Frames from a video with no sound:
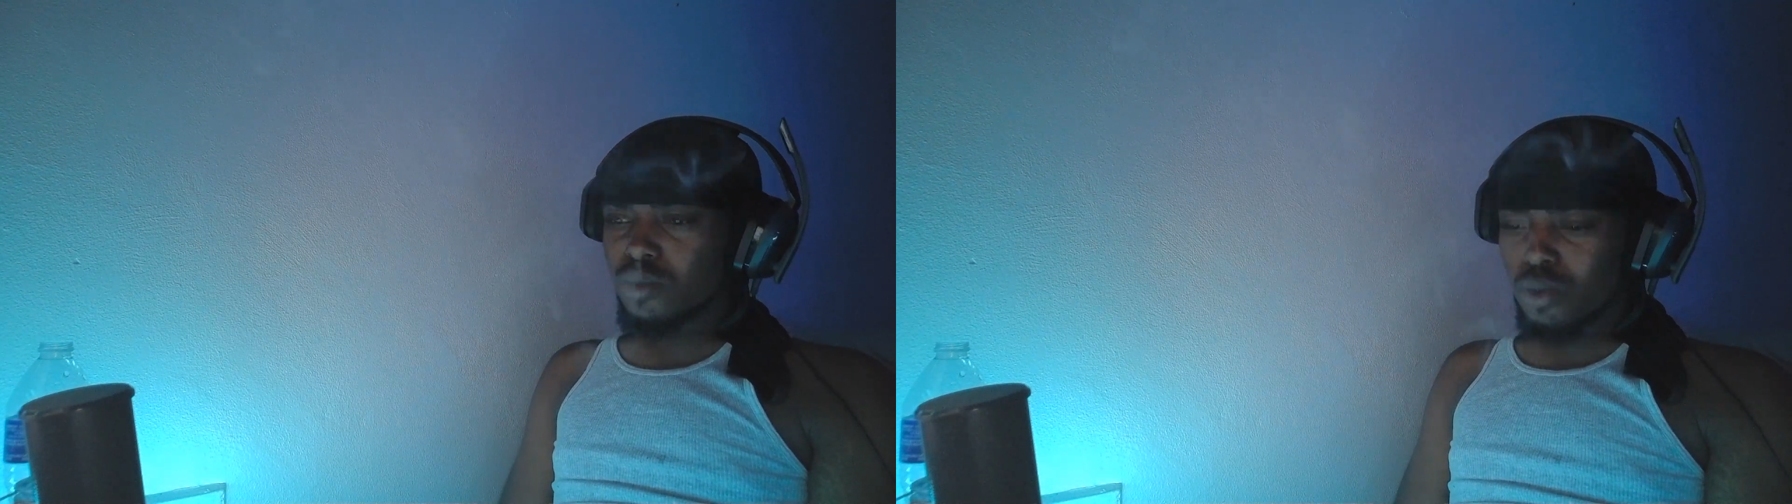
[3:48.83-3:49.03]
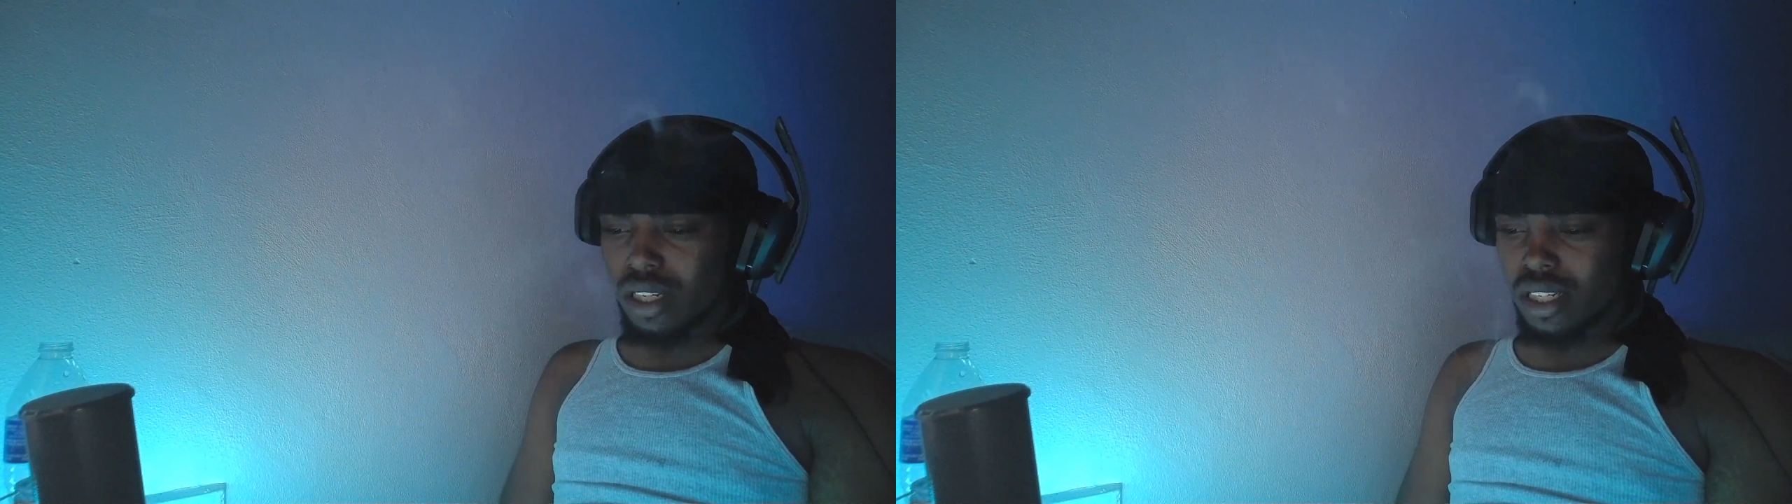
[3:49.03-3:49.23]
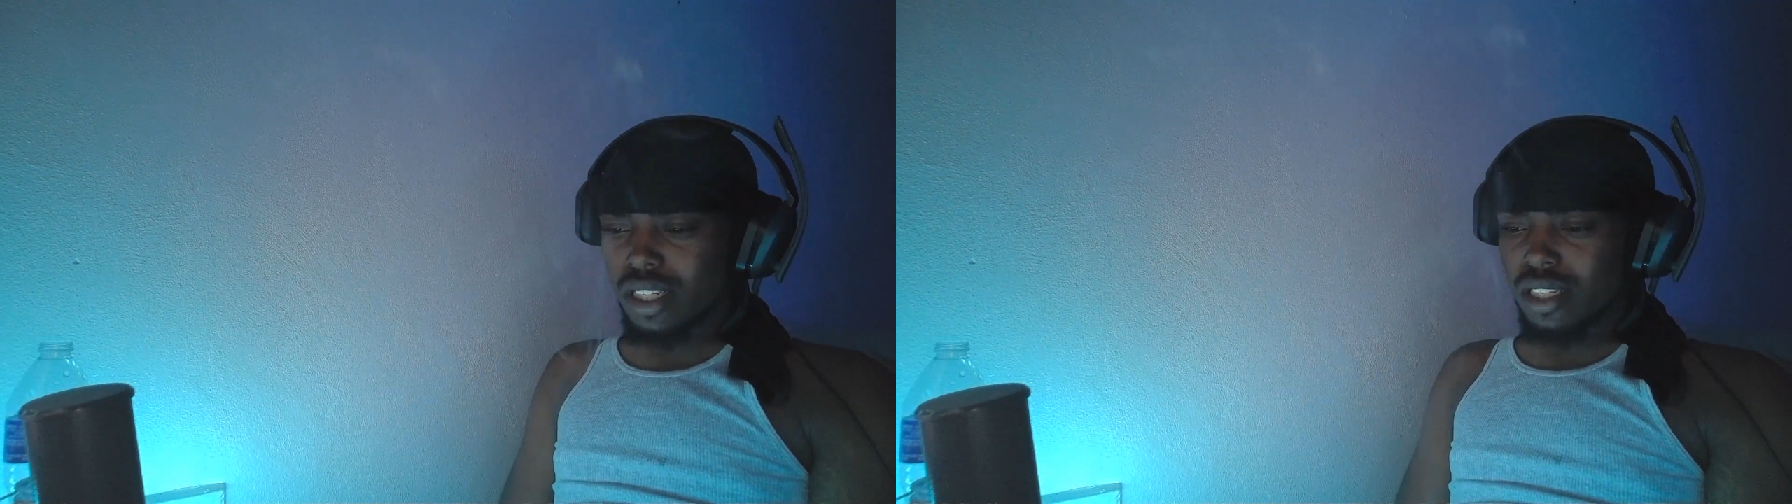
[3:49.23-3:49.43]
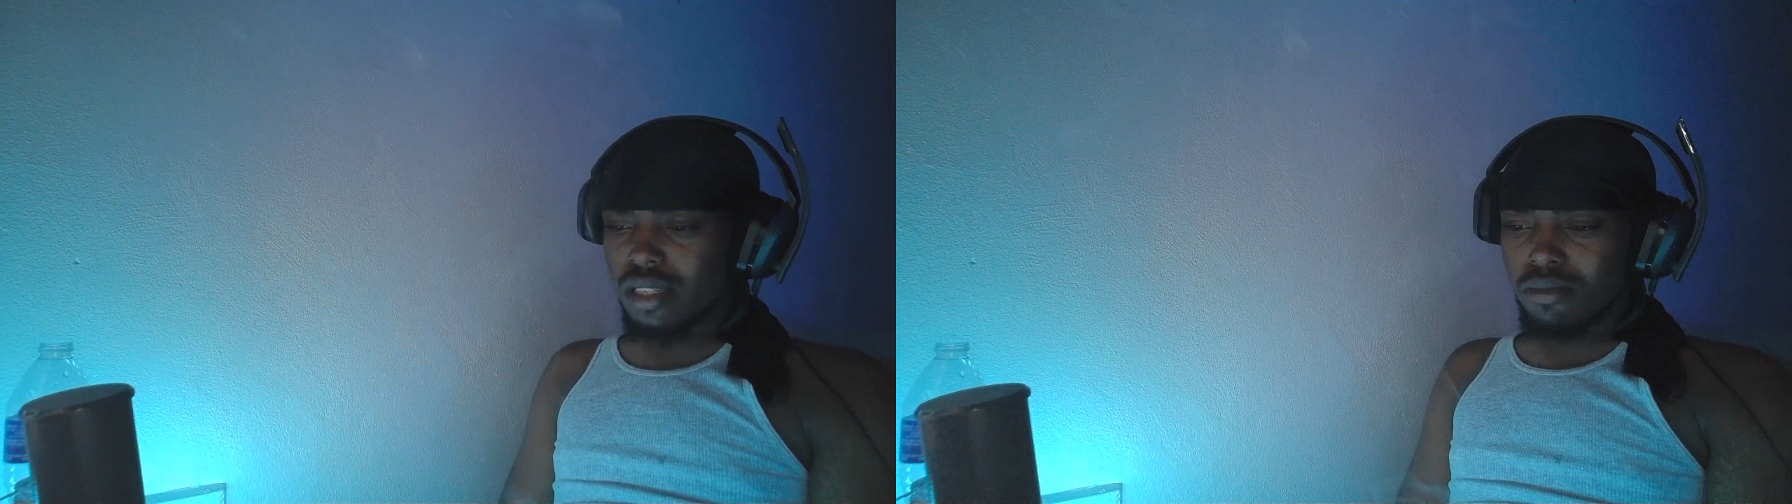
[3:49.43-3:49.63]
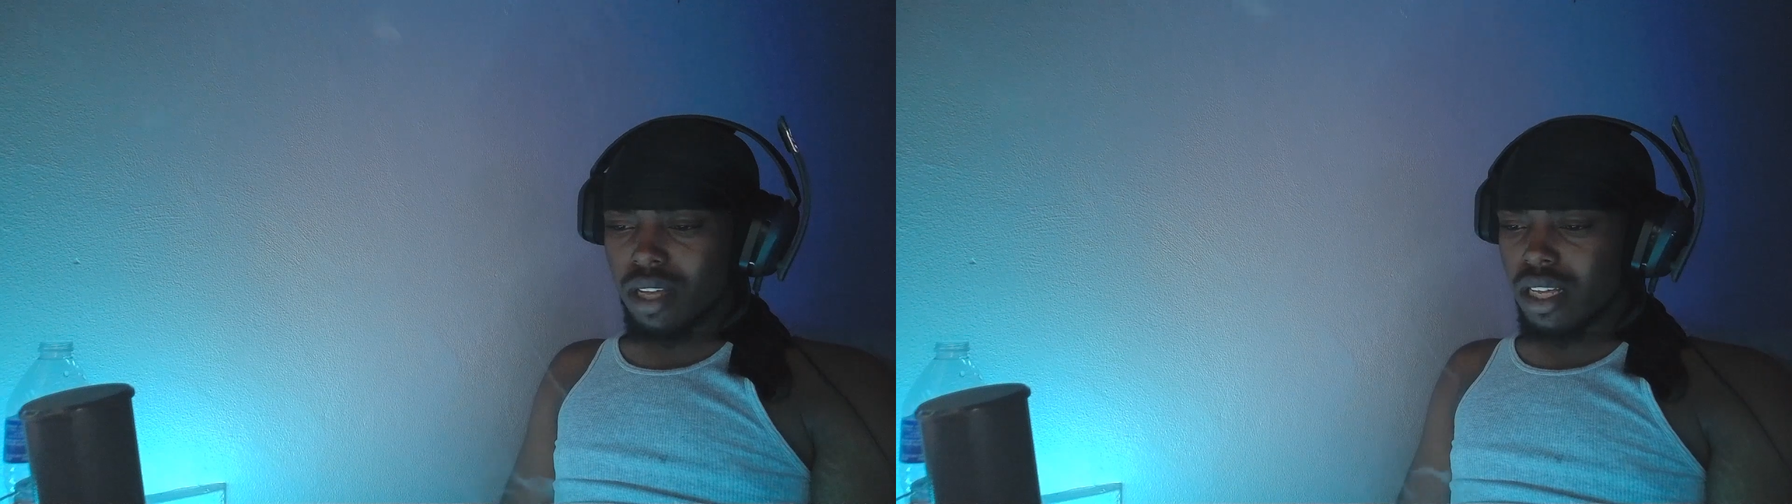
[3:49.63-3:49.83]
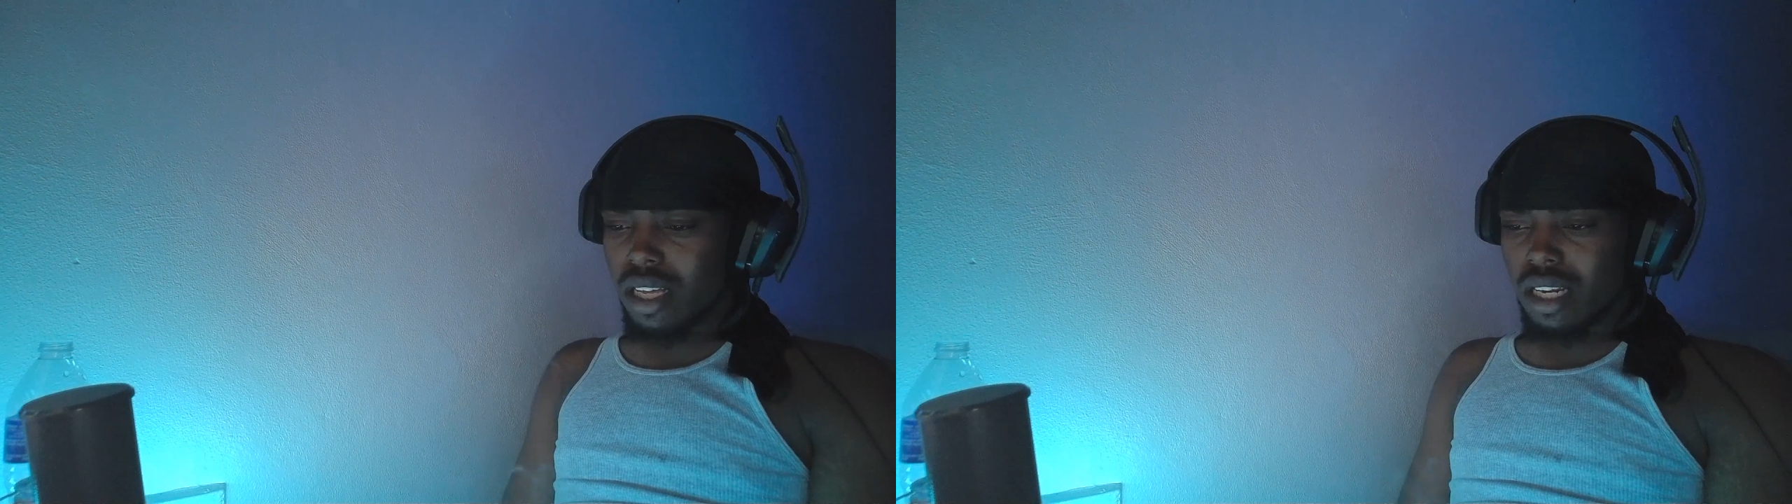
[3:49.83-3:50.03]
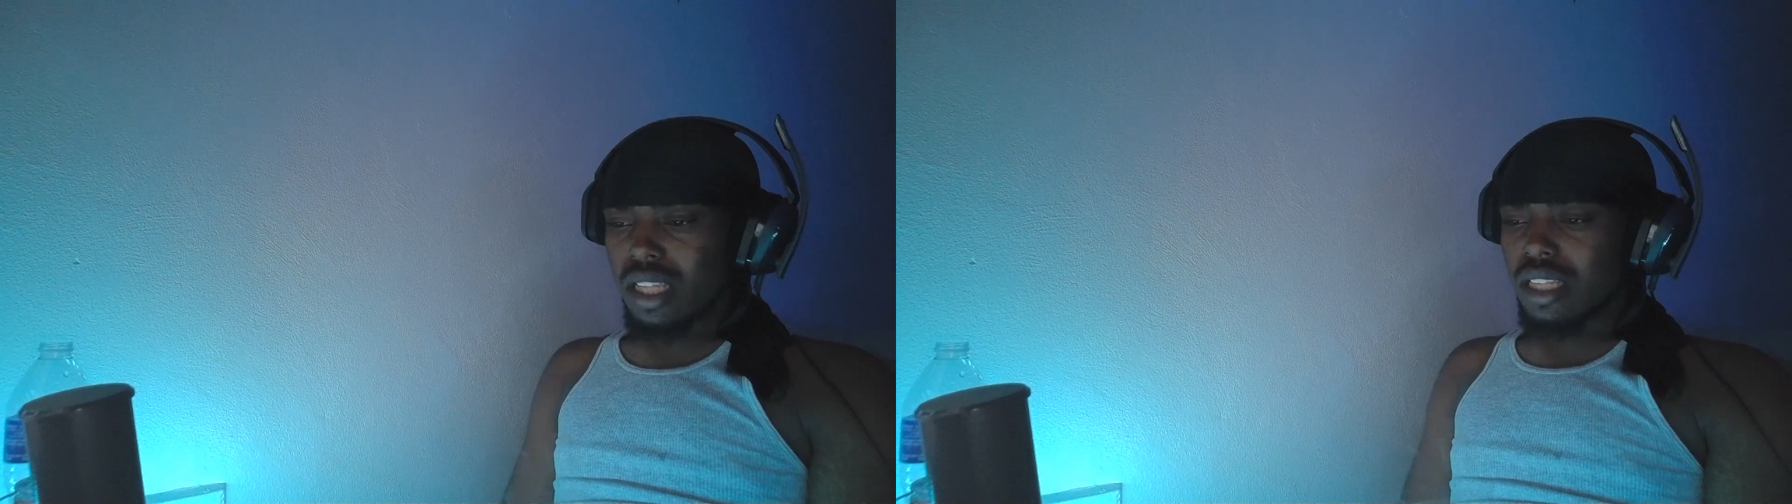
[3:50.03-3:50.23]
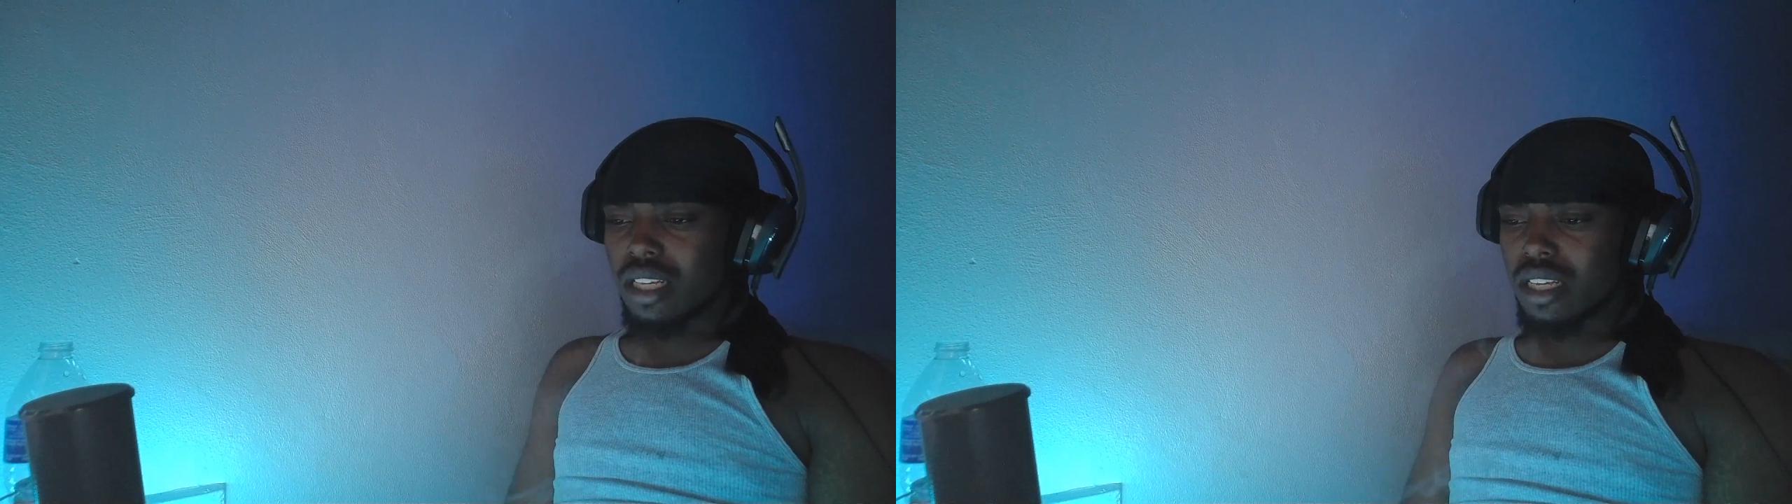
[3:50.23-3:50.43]
really just make
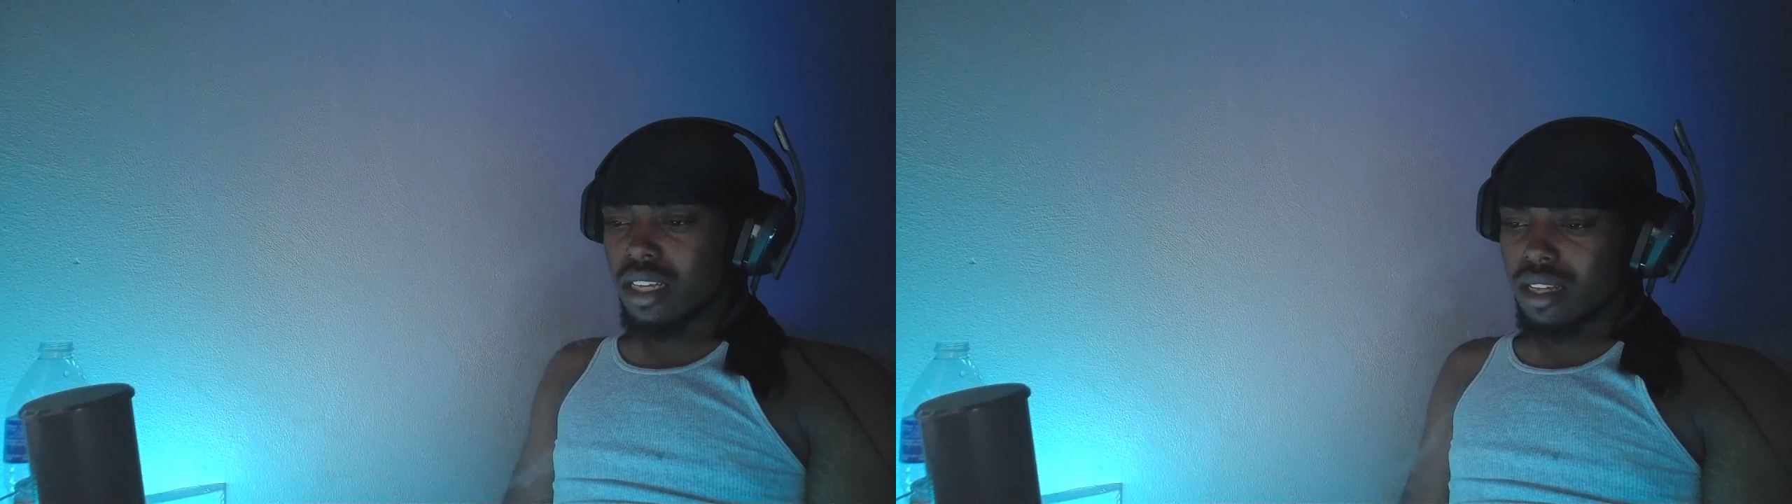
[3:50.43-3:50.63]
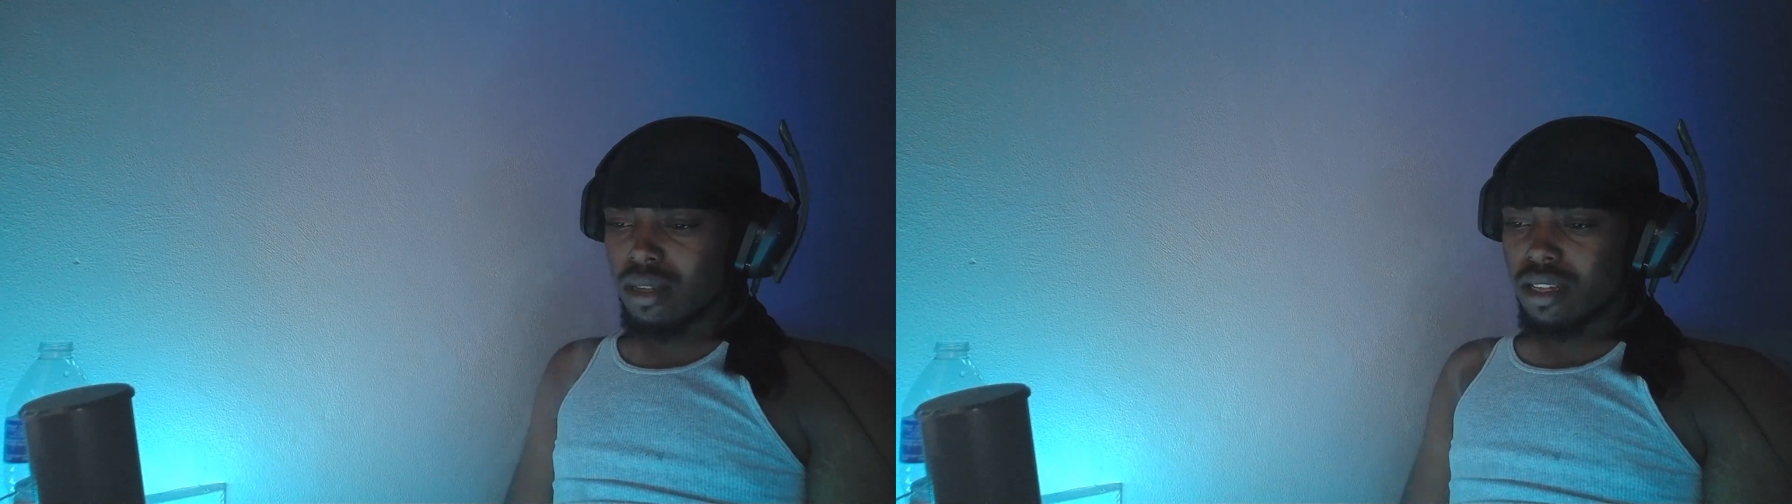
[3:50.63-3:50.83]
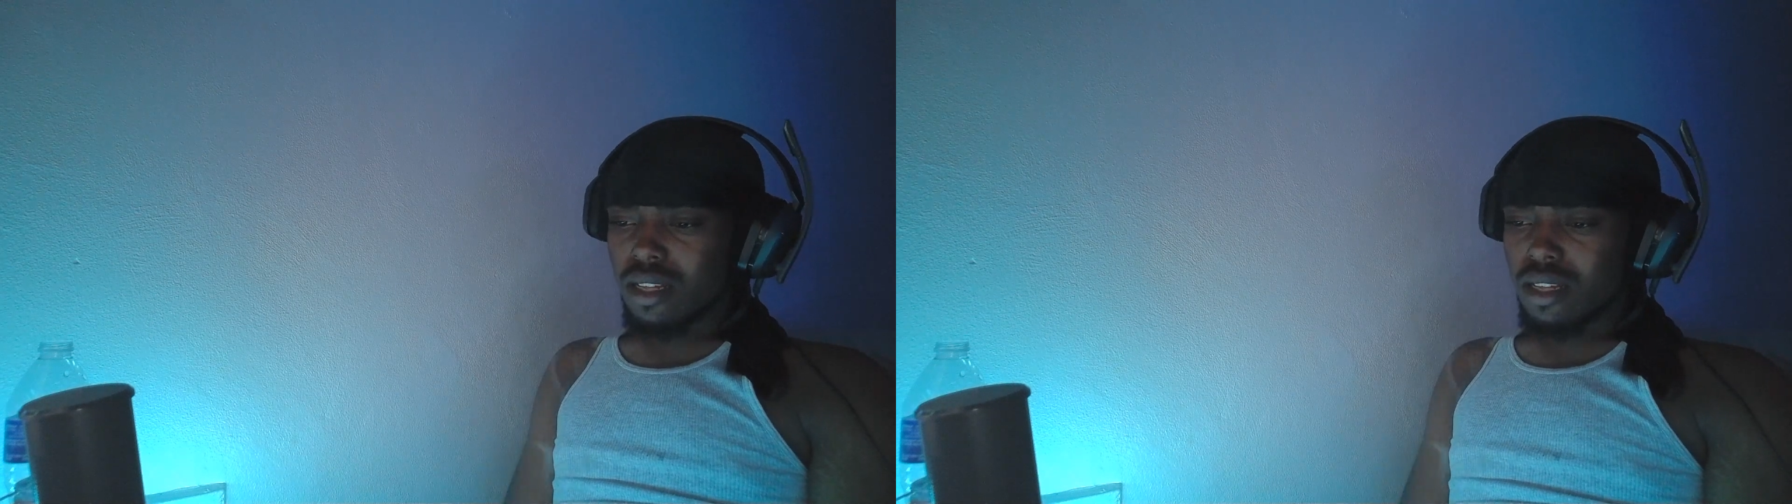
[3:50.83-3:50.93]
anything,